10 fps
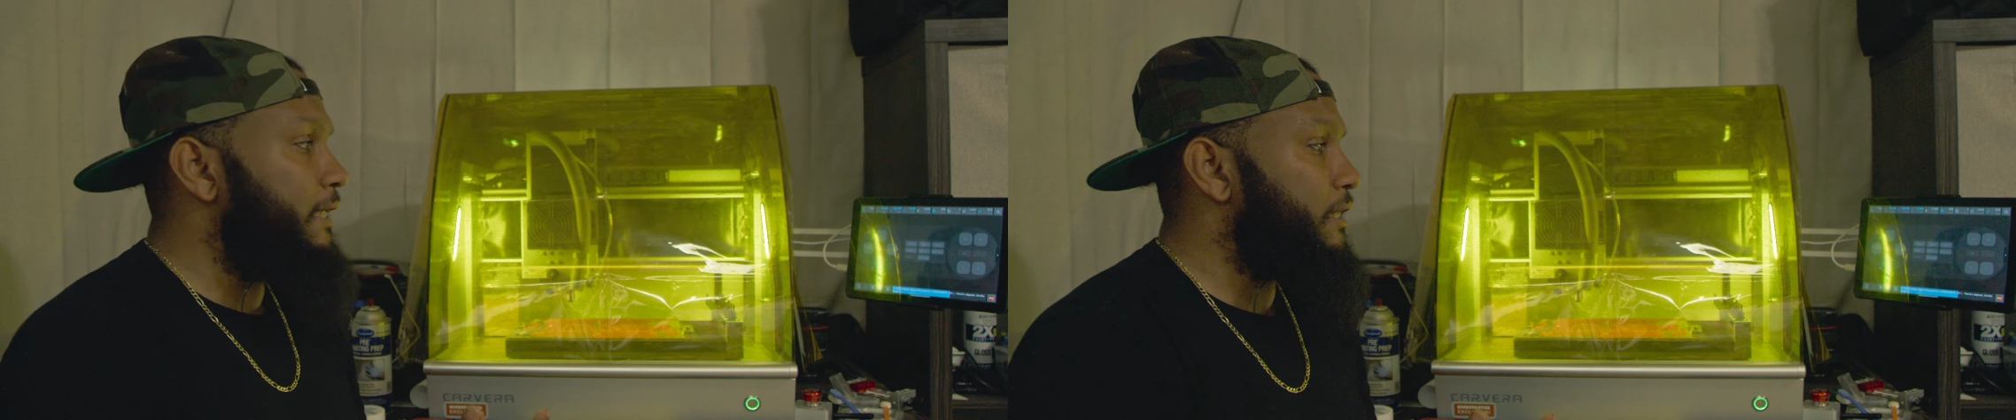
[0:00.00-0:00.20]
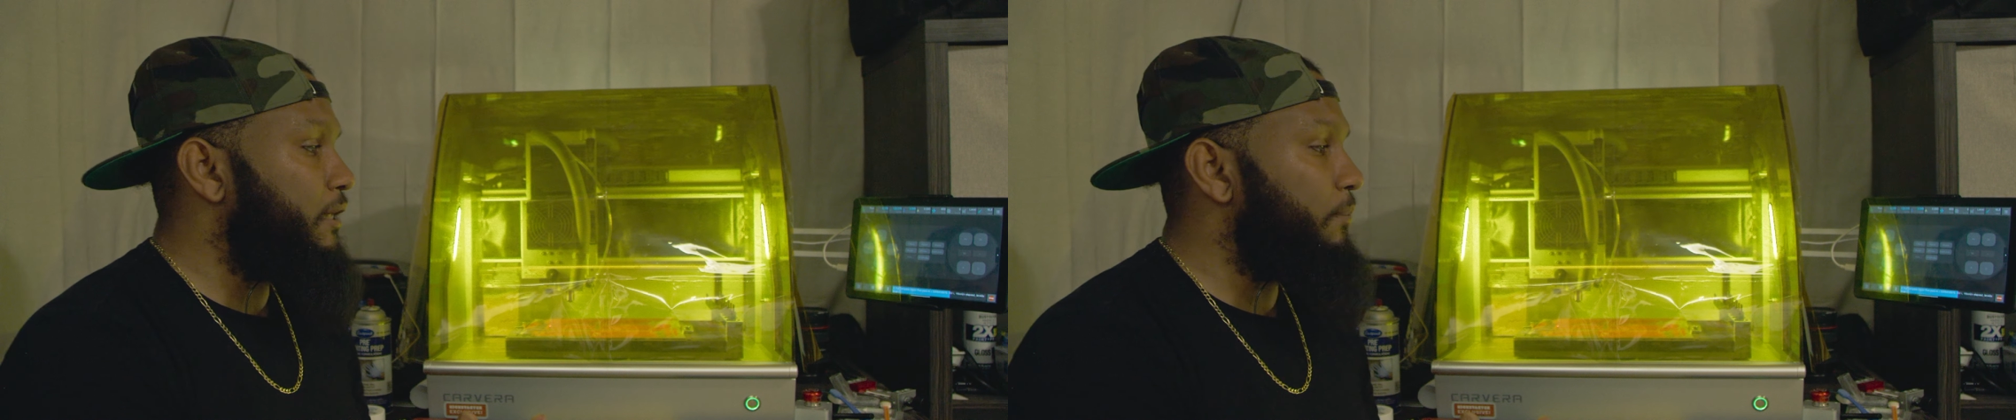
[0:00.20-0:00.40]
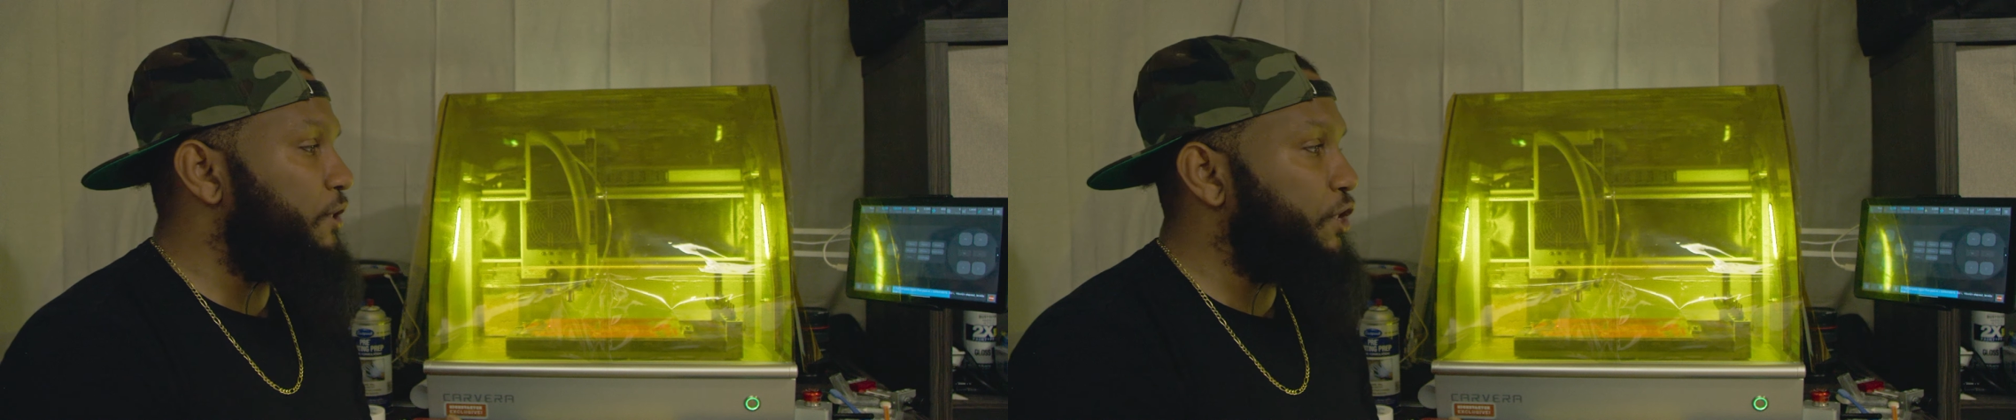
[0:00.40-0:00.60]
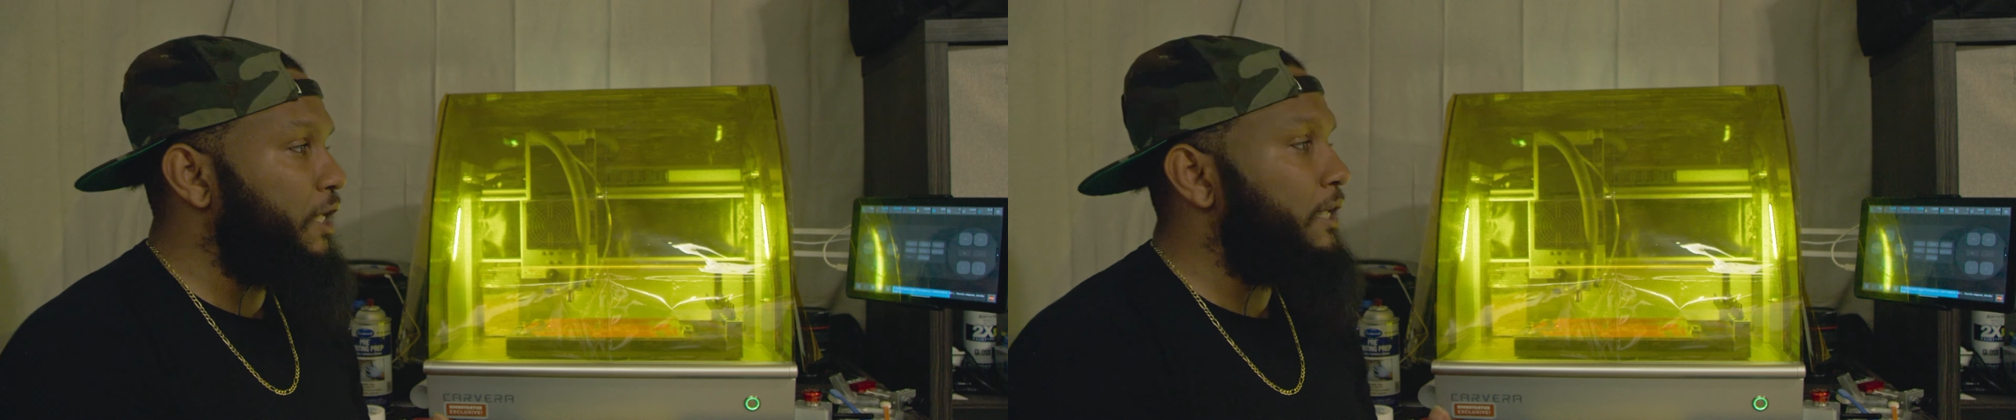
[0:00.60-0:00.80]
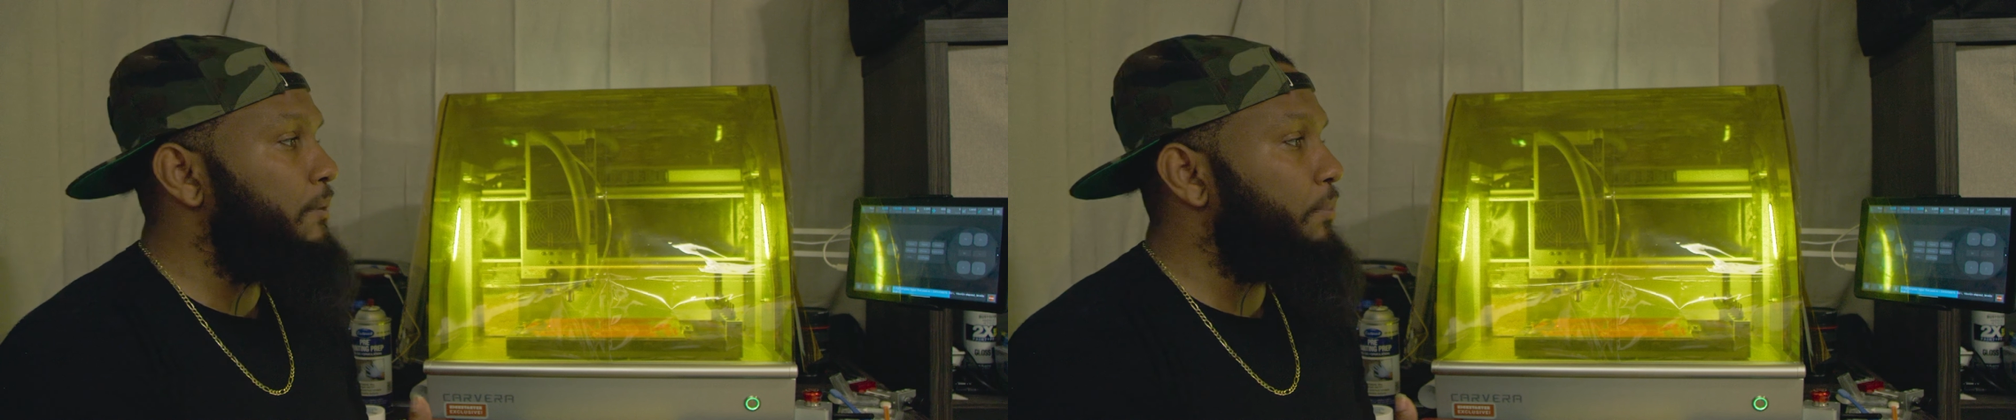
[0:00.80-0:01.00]
to the
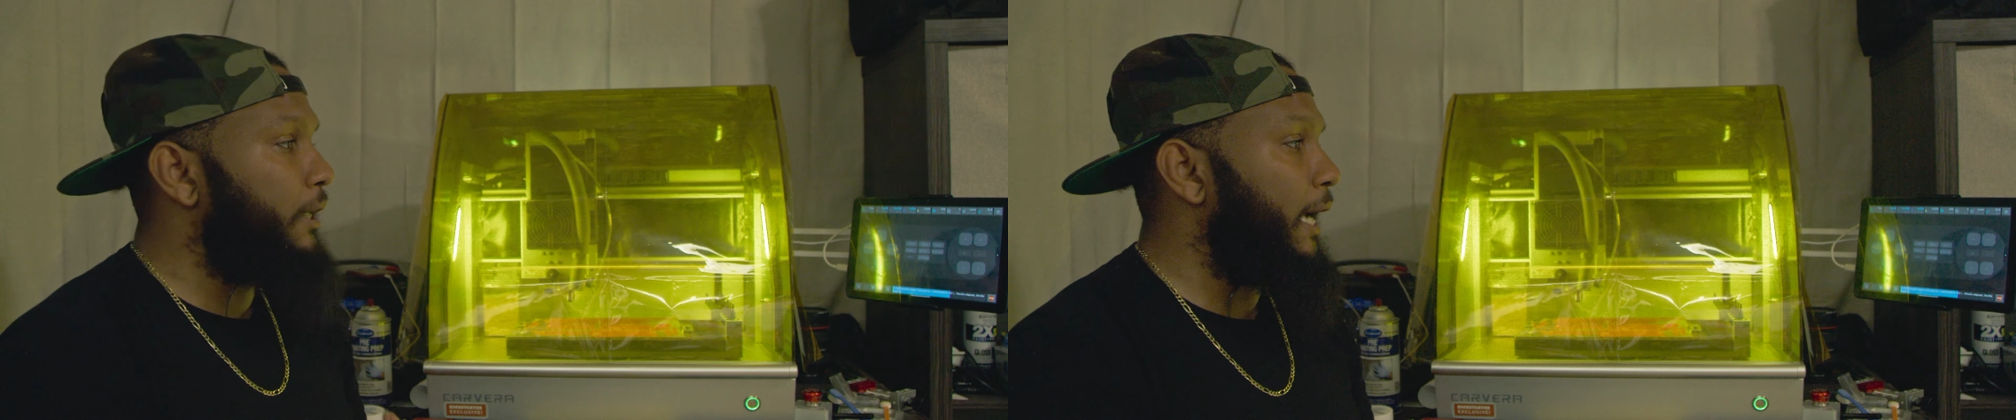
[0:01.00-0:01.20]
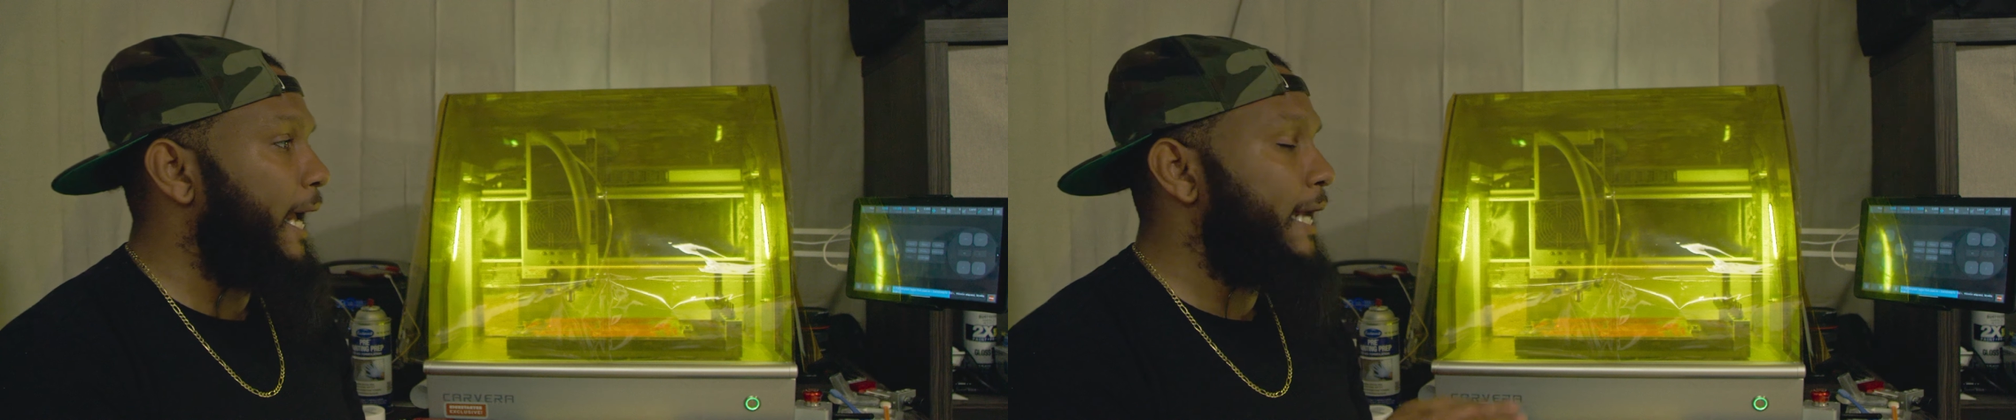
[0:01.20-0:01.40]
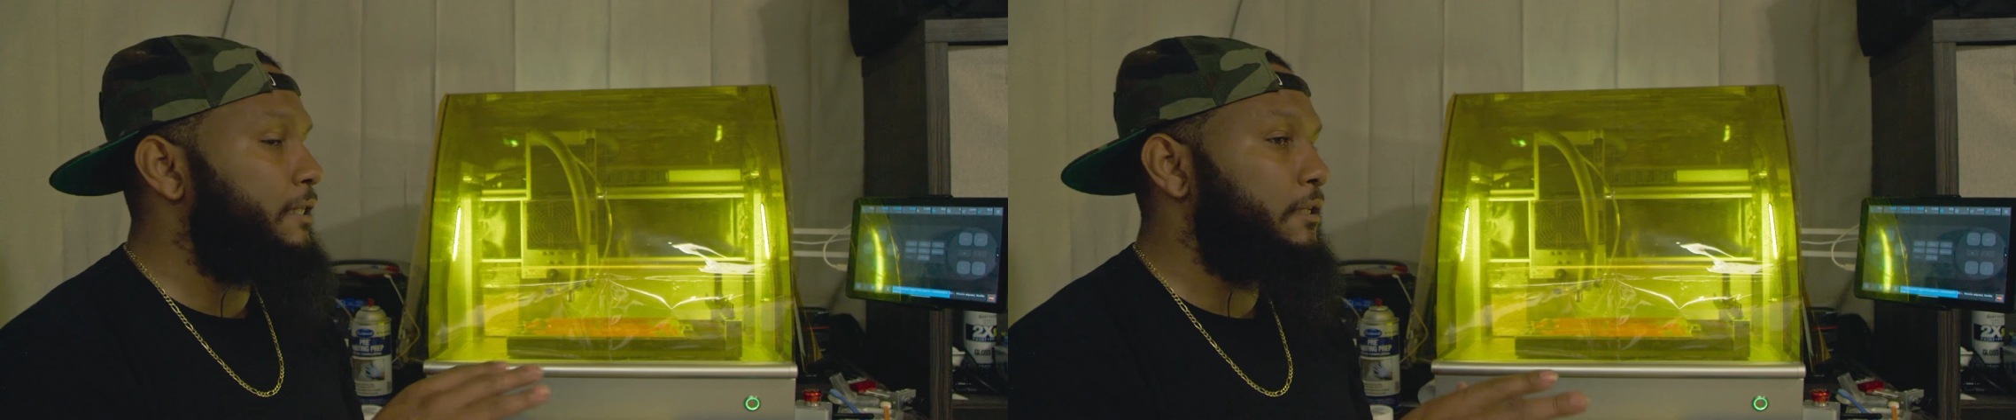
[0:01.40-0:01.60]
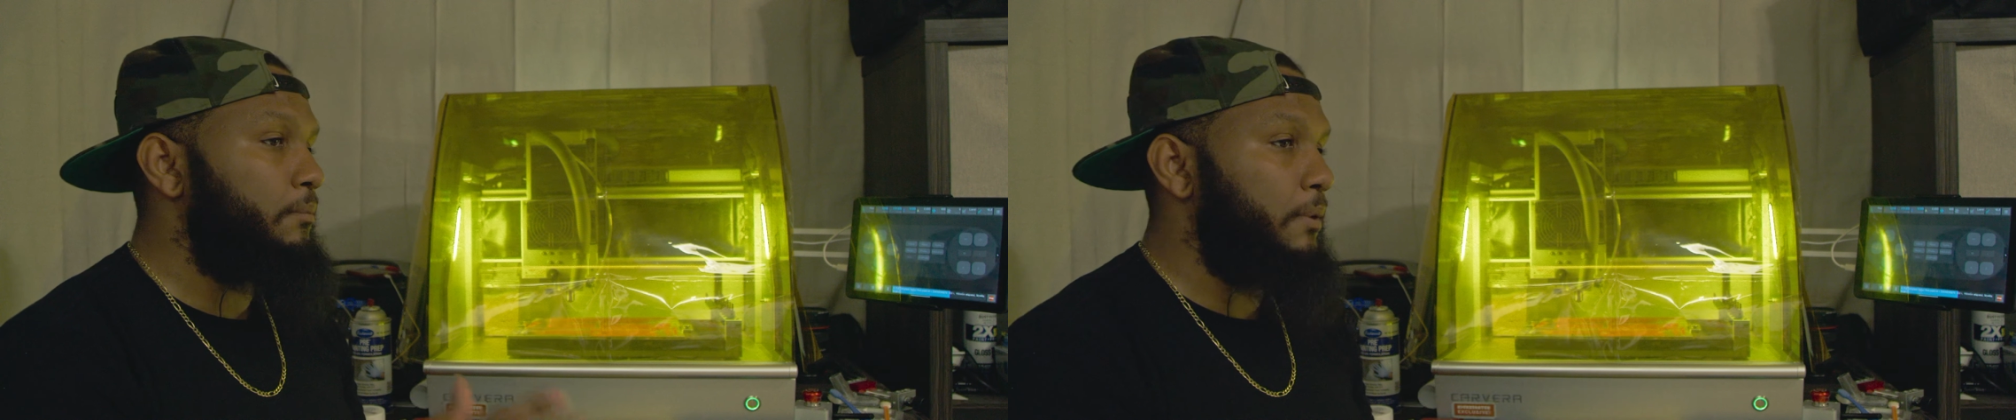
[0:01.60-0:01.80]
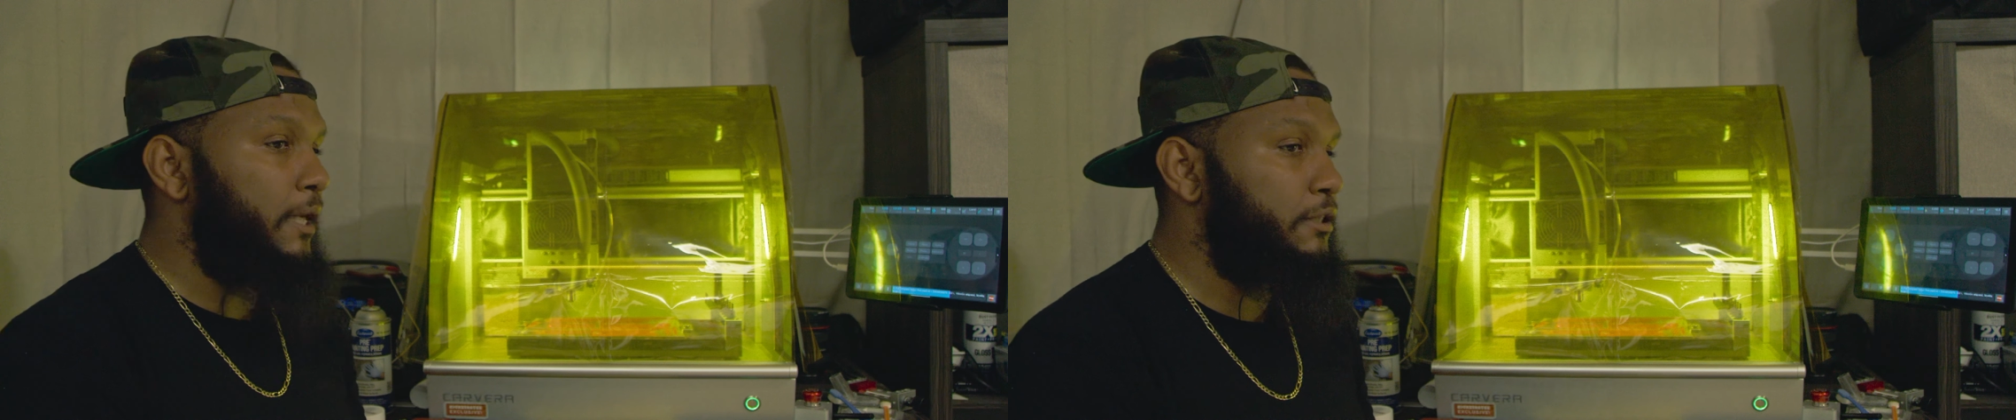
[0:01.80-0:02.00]
machine, but I had
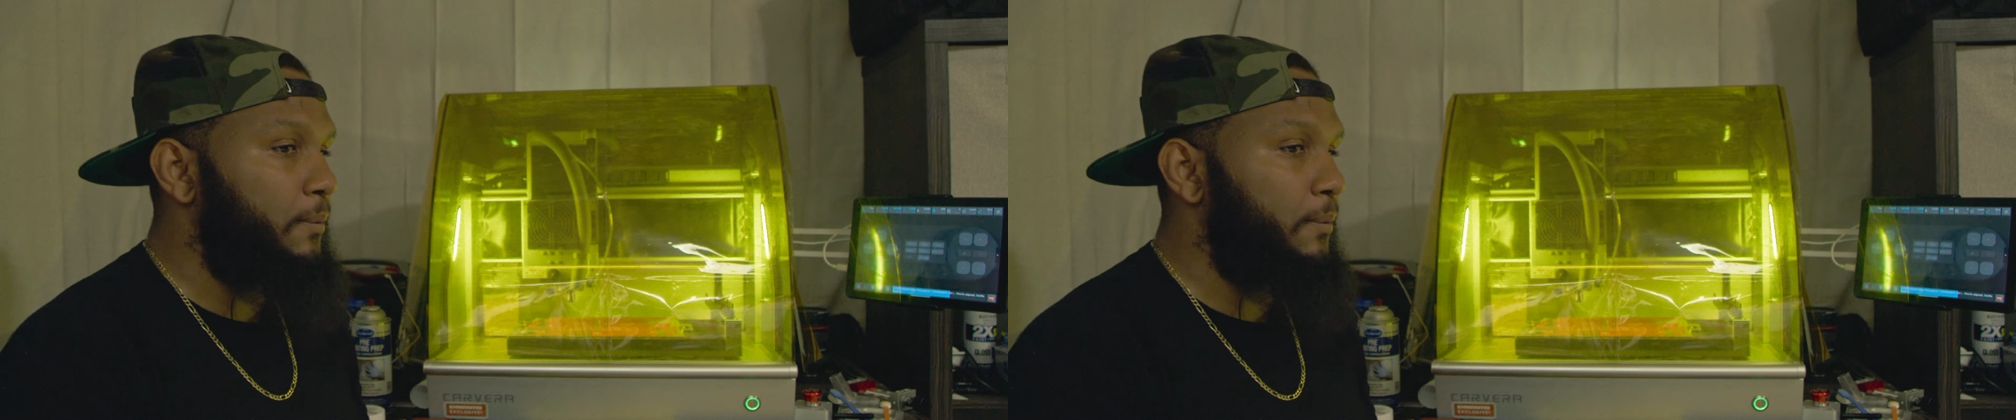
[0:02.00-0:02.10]
some